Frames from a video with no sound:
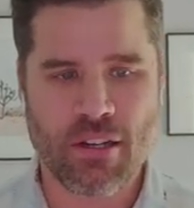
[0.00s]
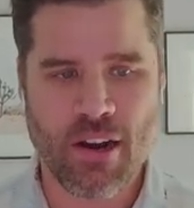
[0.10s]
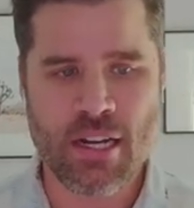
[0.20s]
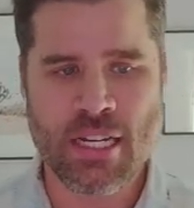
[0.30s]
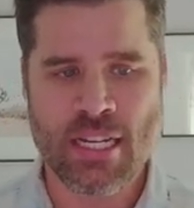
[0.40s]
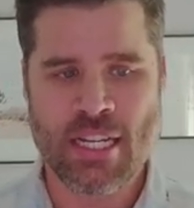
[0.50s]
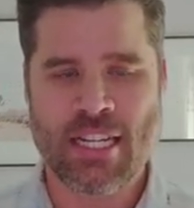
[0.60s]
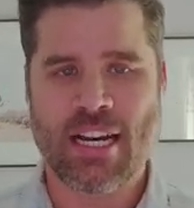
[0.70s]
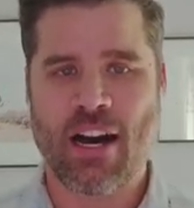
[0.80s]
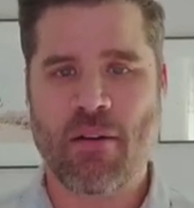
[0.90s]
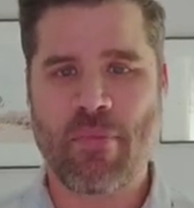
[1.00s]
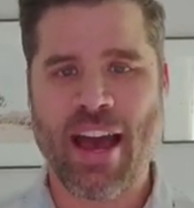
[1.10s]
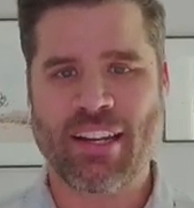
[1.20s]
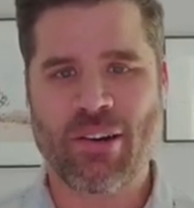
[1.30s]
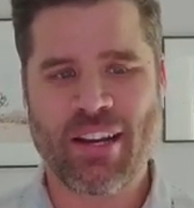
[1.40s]
are.
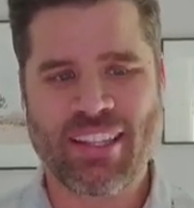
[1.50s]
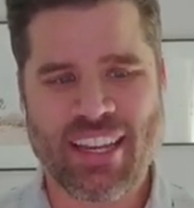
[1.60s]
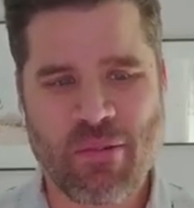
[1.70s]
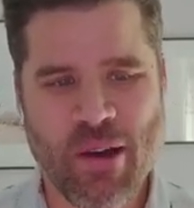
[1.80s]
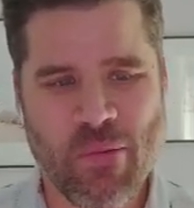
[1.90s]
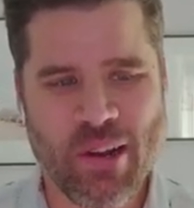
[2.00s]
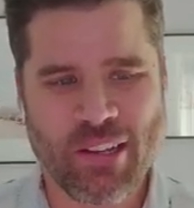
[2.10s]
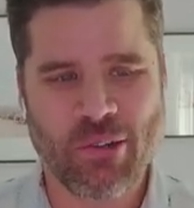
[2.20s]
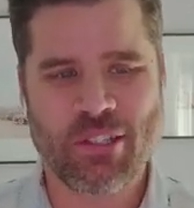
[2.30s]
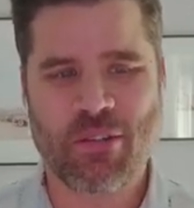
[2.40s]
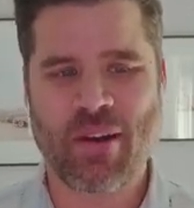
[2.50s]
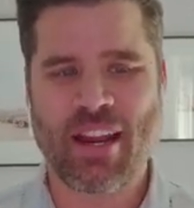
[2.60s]
Matt, go ahead and think about what goals